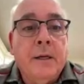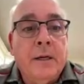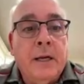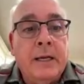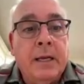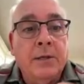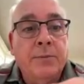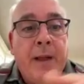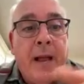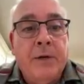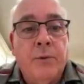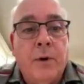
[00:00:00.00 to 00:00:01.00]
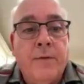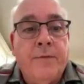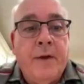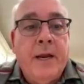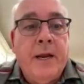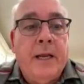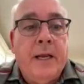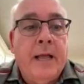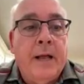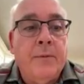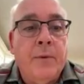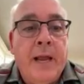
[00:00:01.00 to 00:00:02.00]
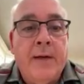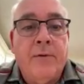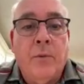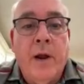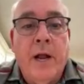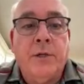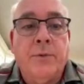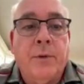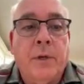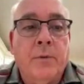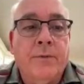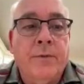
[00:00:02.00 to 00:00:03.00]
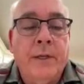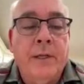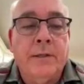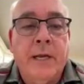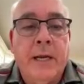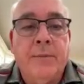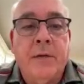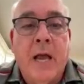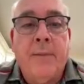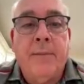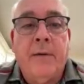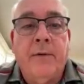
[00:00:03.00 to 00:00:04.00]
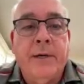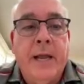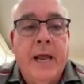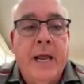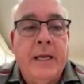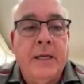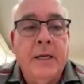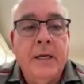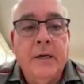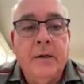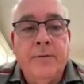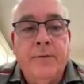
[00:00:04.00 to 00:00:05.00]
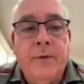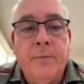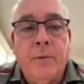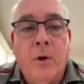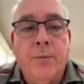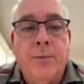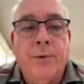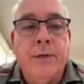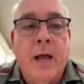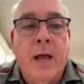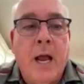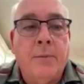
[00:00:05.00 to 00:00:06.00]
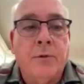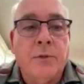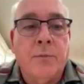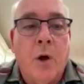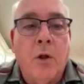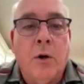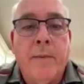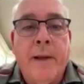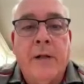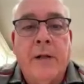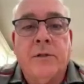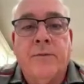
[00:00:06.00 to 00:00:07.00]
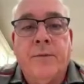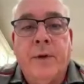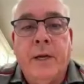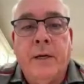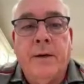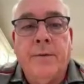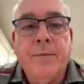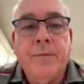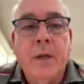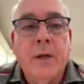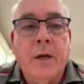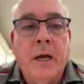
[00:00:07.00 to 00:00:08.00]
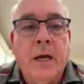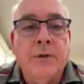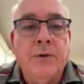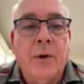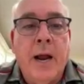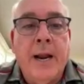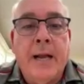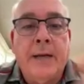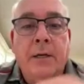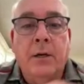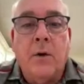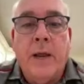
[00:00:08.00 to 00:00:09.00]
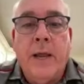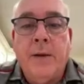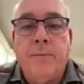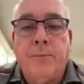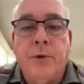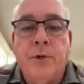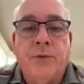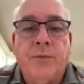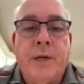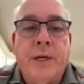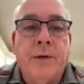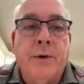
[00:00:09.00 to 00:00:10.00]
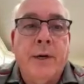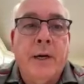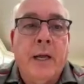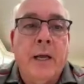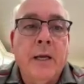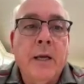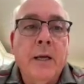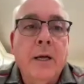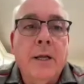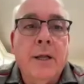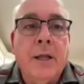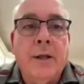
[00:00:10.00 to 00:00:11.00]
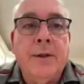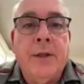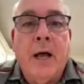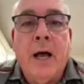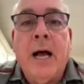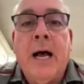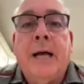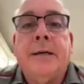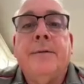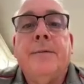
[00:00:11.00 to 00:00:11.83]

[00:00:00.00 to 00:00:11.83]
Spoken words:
it comes back to our feeding, that we have a regimen. We feed the same time every day. We feed multiple times, smaller amounts of feed. Try not to go ahead and push feed during the hot